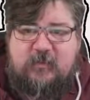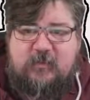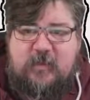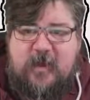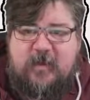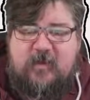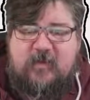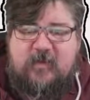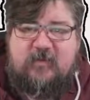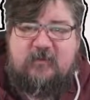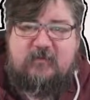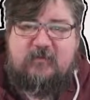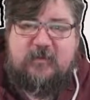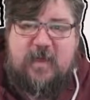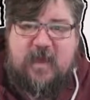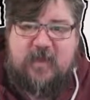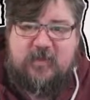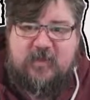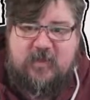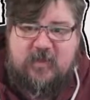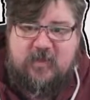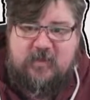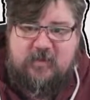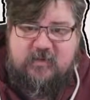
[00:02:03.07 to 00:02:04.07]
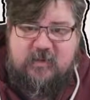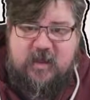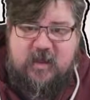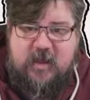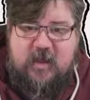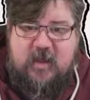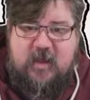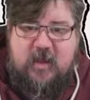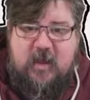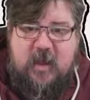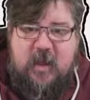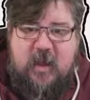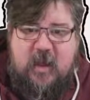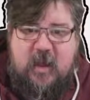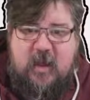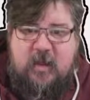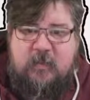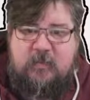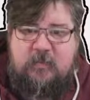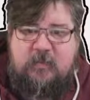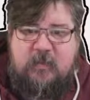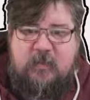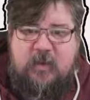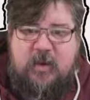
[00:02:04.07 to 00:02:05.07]
imperative methods.
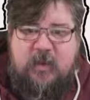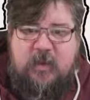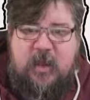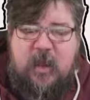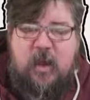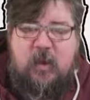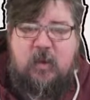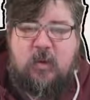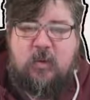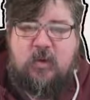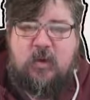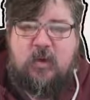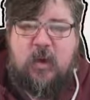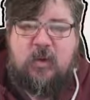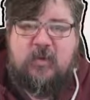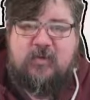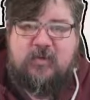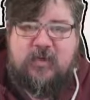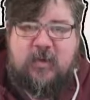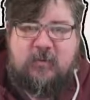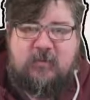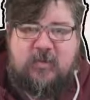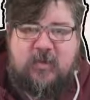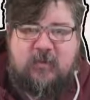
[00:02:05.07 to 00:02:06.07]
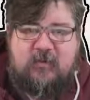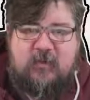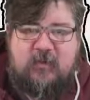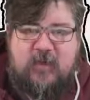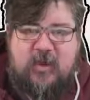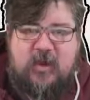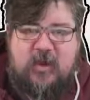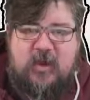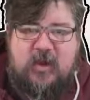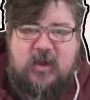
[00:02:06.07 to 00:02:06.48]
That whole concept of,